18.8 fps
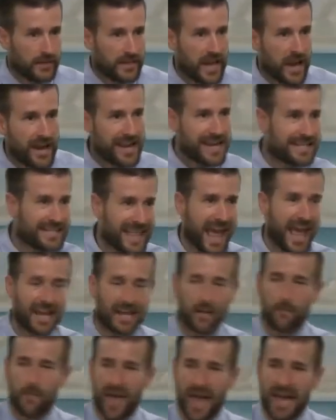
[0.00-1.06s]
Now is
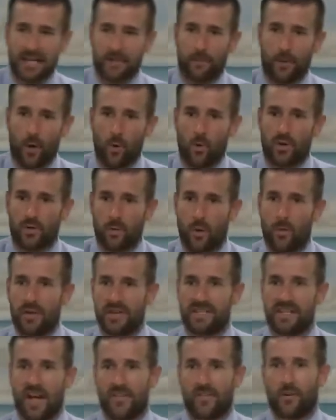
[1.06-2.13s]
that compatible with what
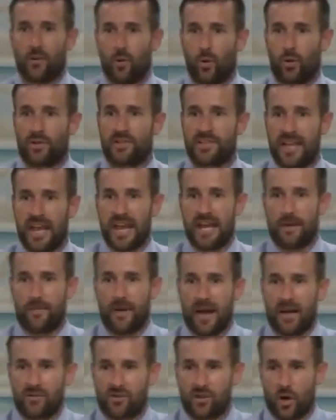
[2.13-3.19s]
we saw the Lord saying
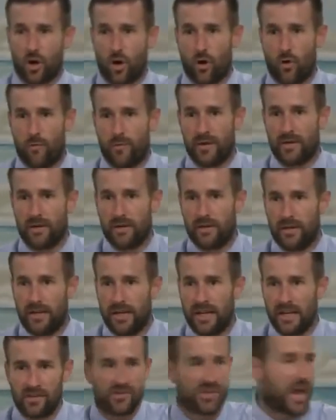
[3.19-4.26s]
about Job
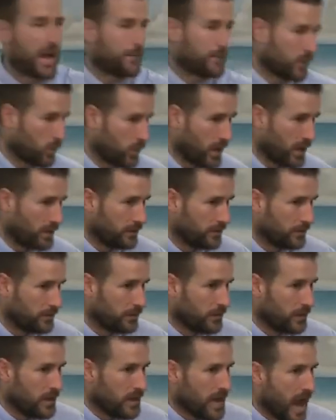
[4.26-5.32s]
in chapter 1?
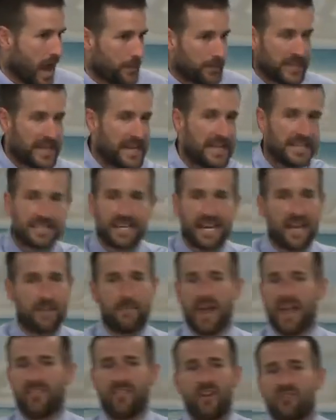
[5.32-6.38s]
I mean, he's
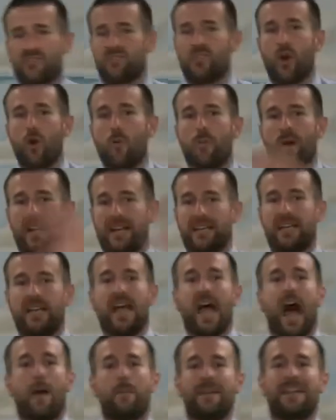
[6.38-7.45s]
saying, man, there's nobody.
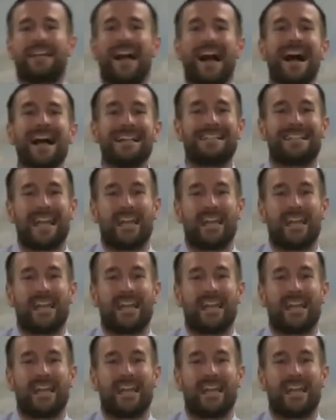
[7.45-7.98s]
I mean, God